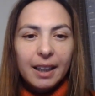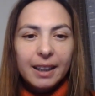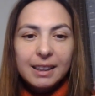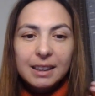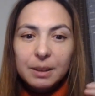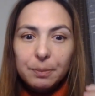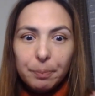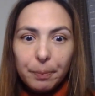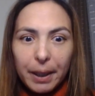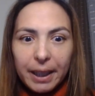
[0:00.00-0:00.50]

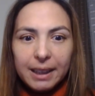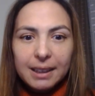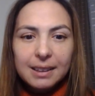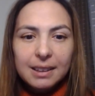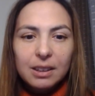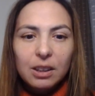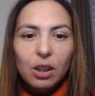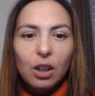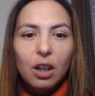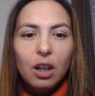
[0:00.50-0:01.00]
It's
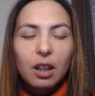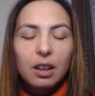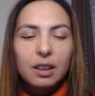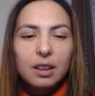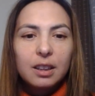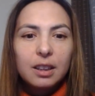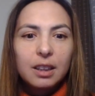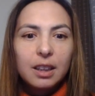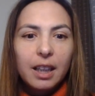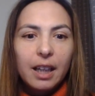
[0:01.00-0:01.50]
based
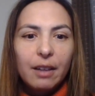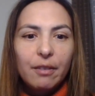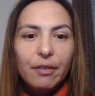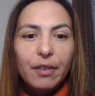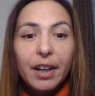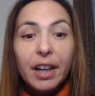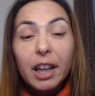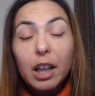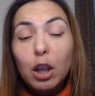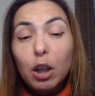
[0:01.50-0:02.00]
on a
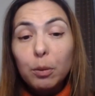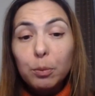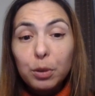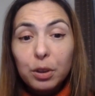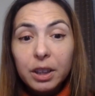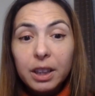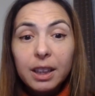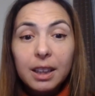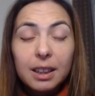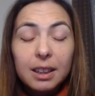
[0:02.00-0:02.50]
very
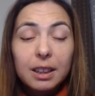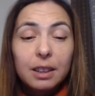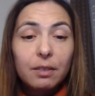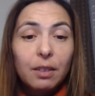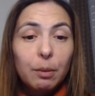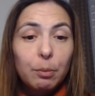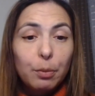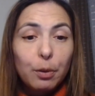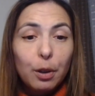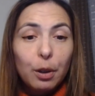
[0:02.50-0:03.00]
communicative
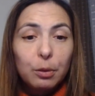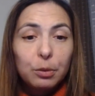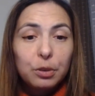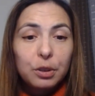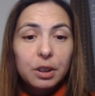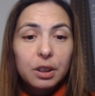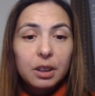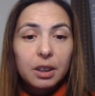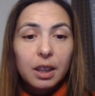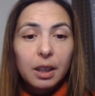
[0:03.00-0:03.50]

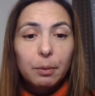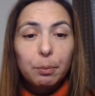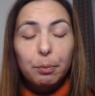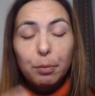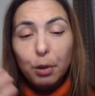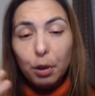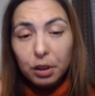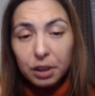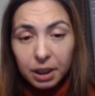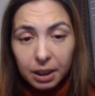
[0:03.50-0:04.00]
approach, a
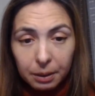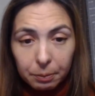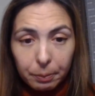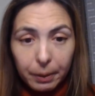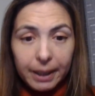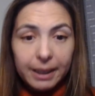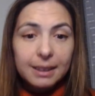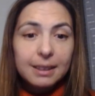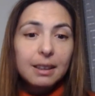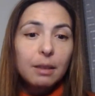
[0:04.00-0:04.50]

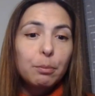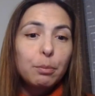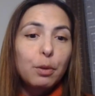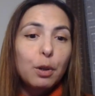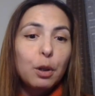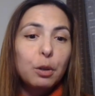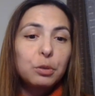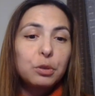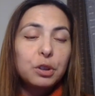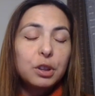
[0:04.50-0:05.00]
project-based
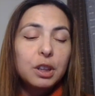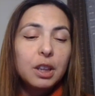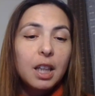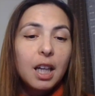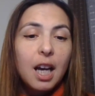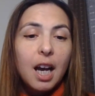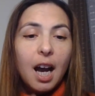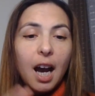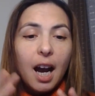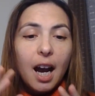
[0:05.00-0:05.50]
approach,
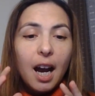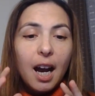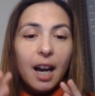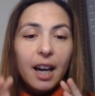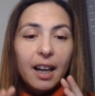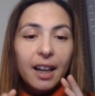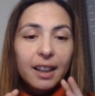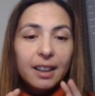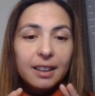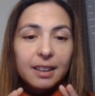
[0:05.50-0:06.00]

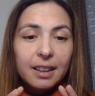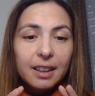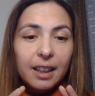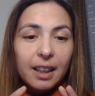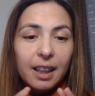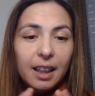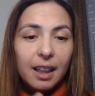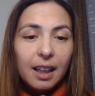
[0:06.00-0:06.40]
and